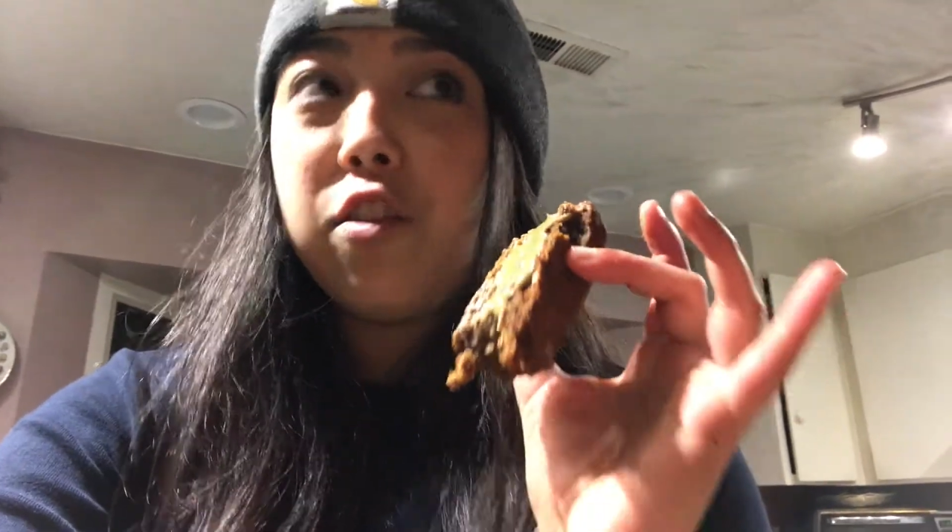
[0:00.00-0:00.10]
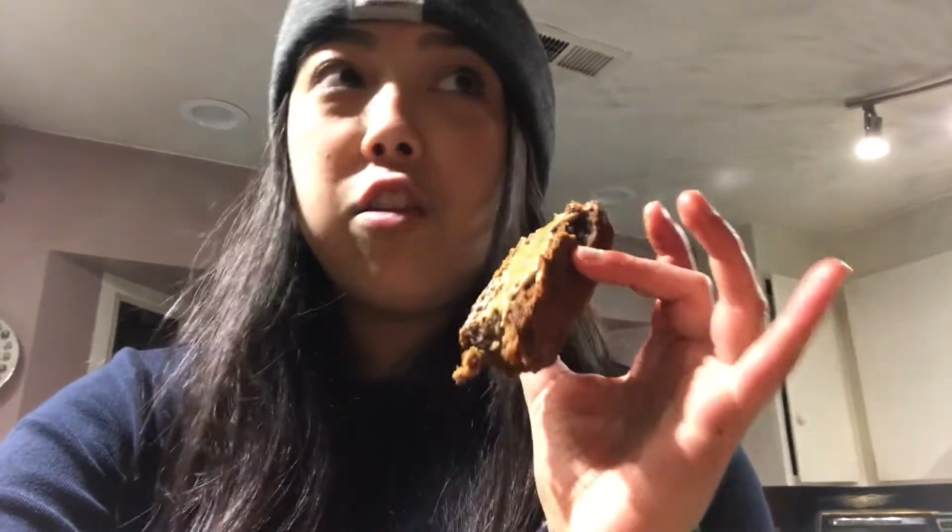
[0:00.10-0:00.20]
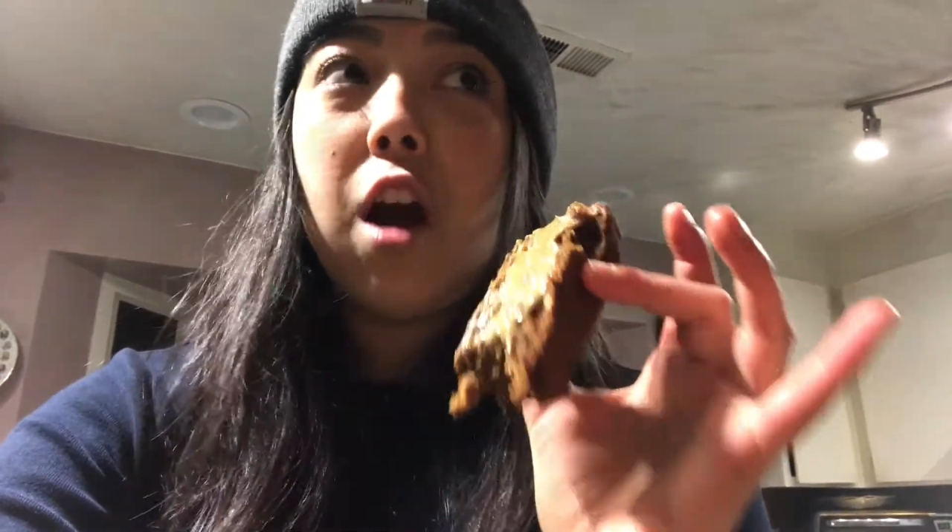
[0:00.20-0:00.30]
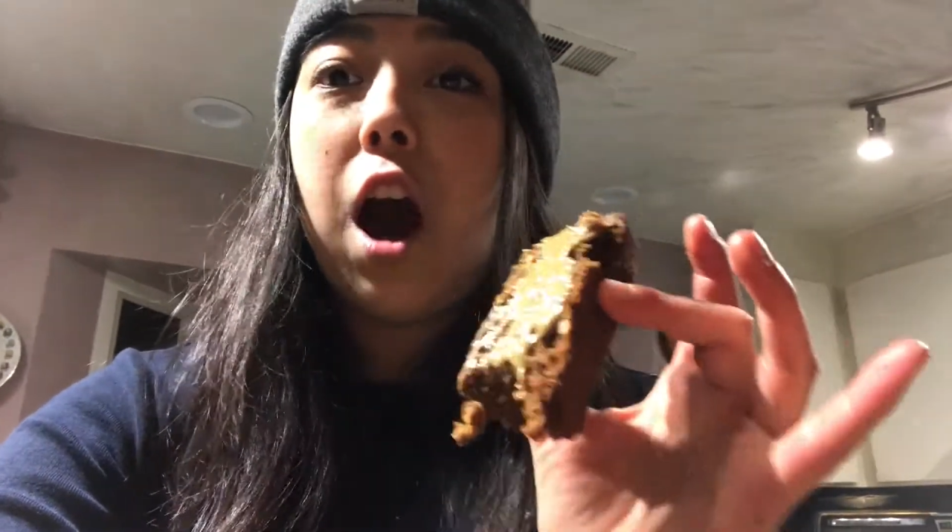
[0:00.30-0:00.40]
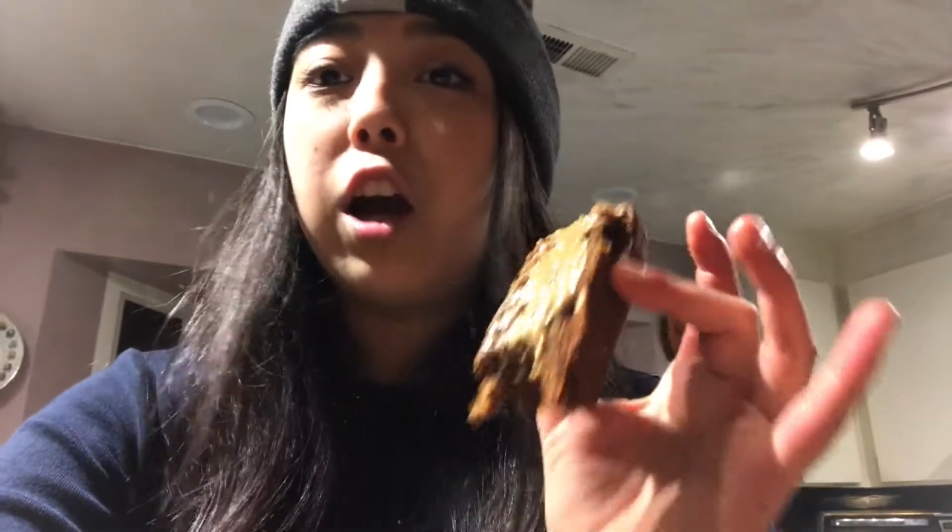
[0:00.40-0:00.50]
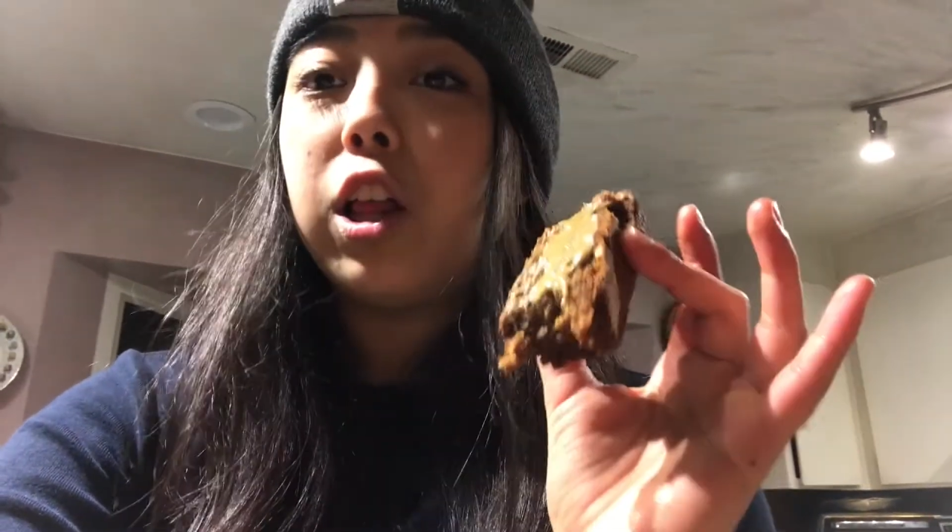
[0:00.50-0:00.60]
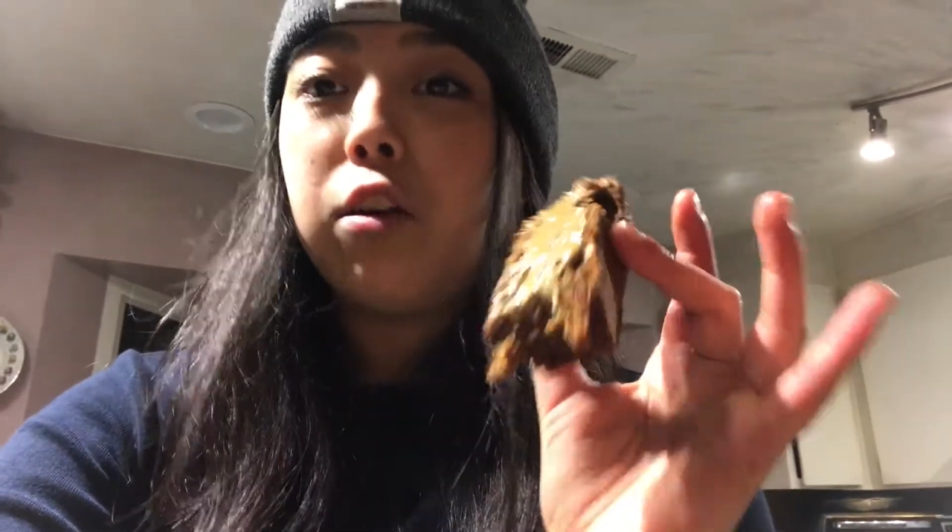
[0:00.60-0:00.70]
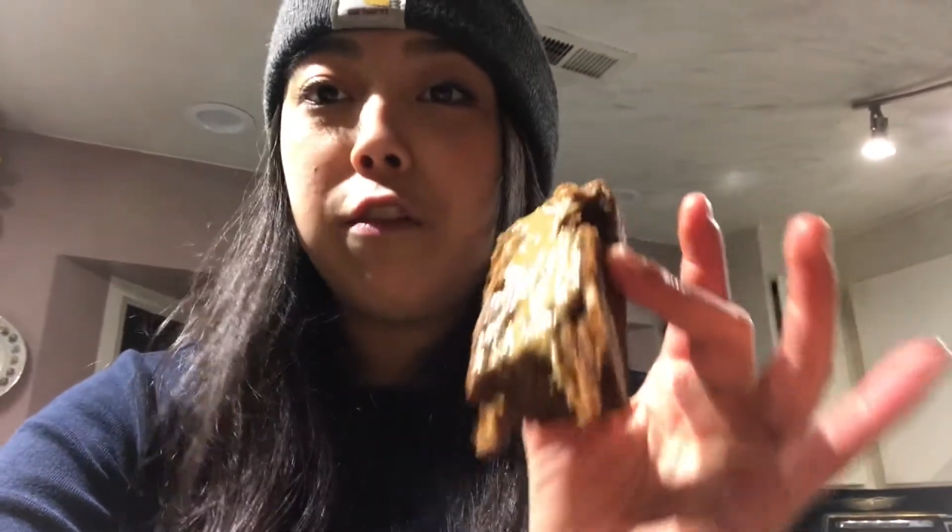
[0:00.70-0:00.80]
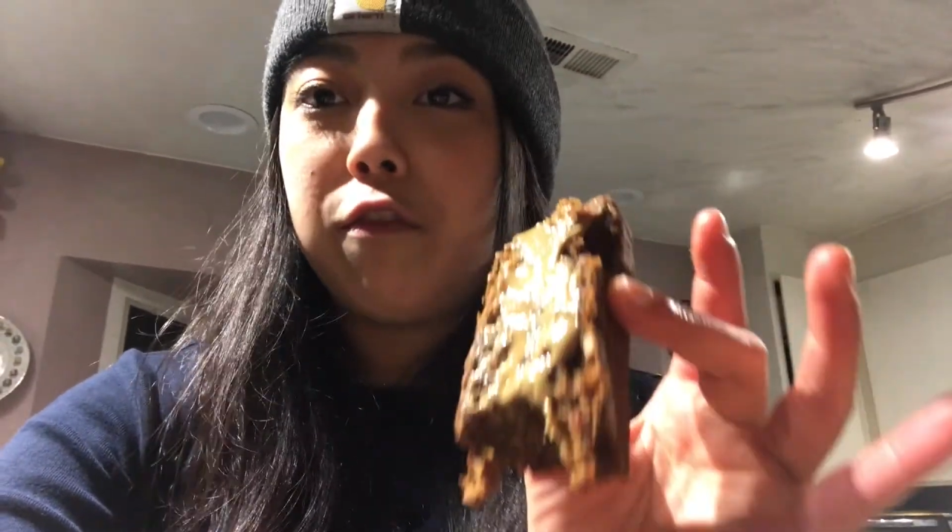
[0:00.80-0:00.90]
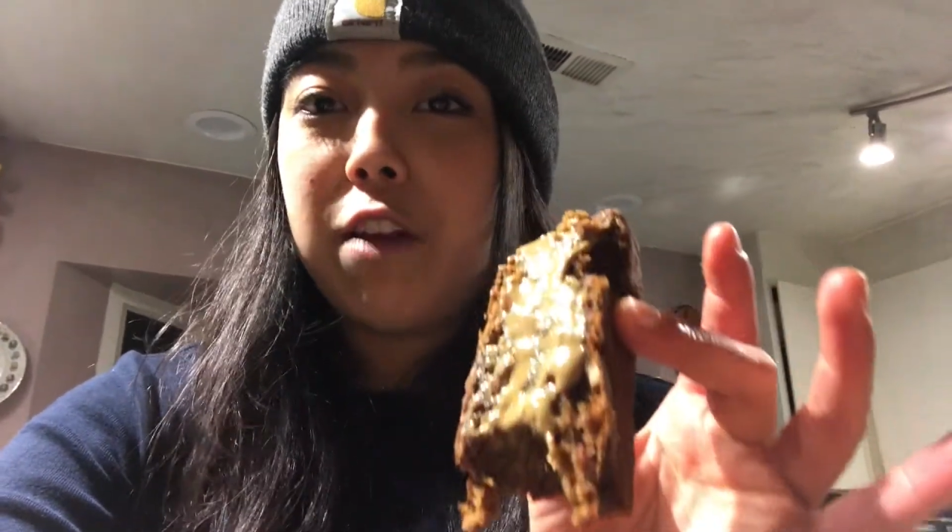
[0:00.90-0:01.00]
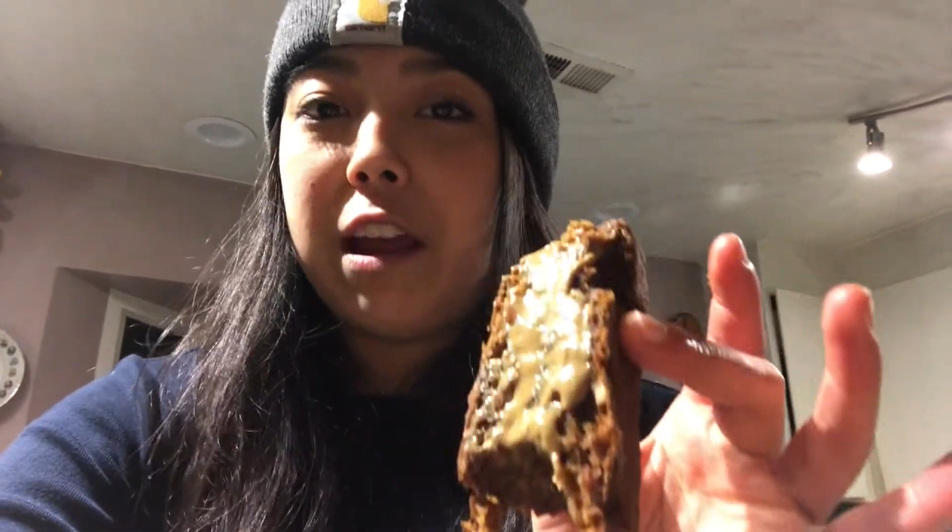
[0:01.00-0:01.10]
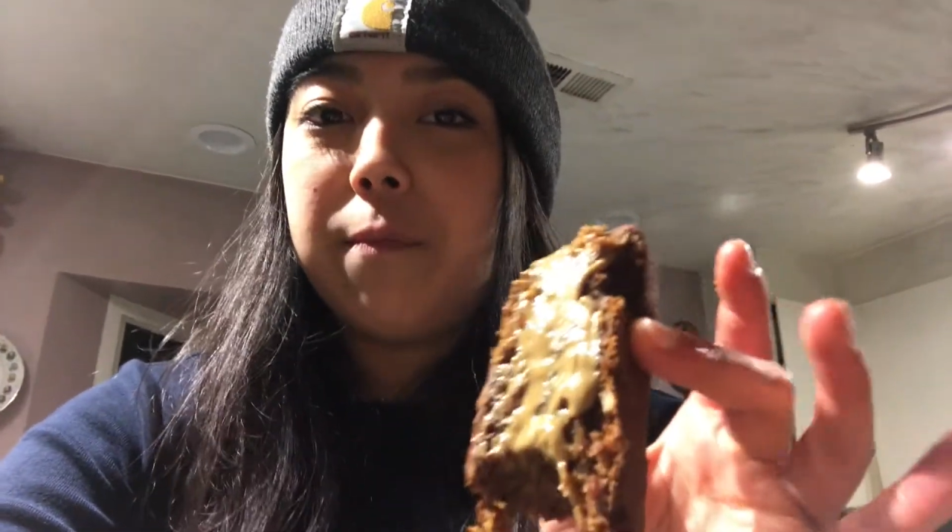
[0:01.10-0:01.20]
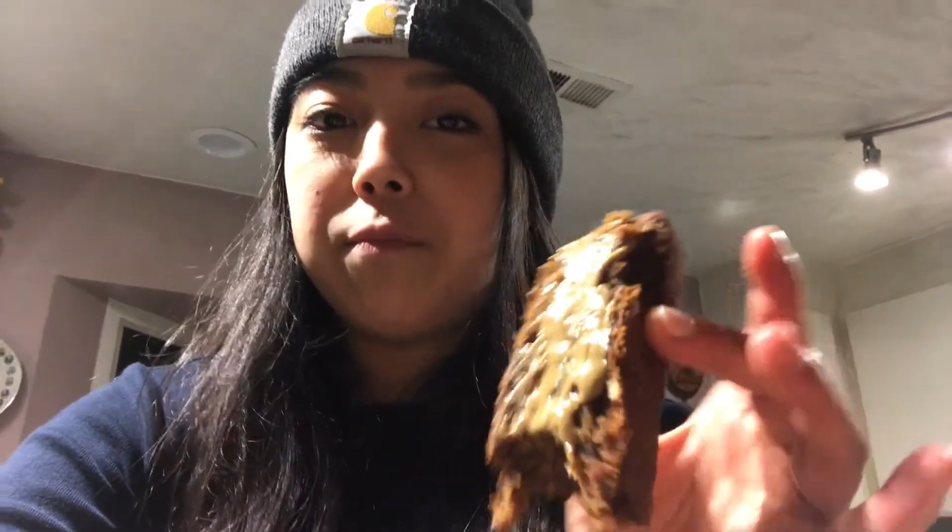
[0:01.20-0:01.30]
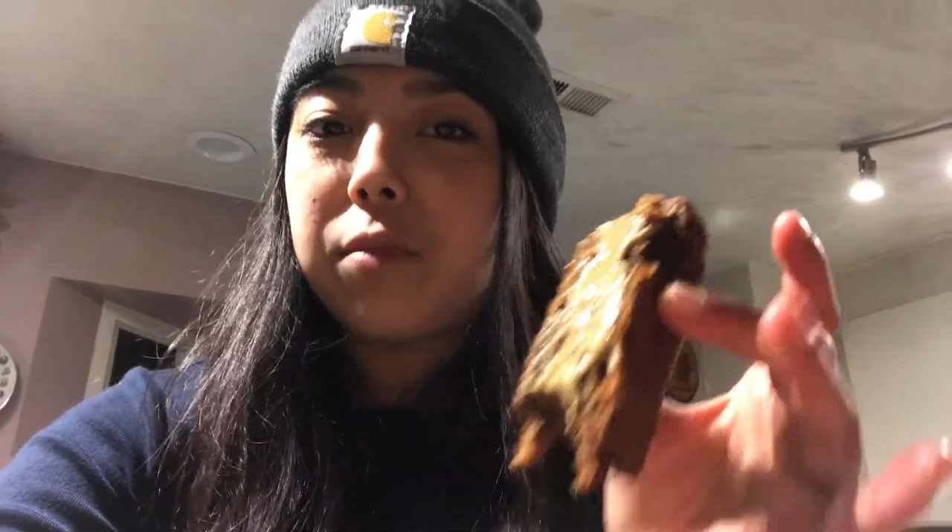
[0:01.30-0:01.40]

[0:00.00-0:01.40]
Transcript: not gluten-free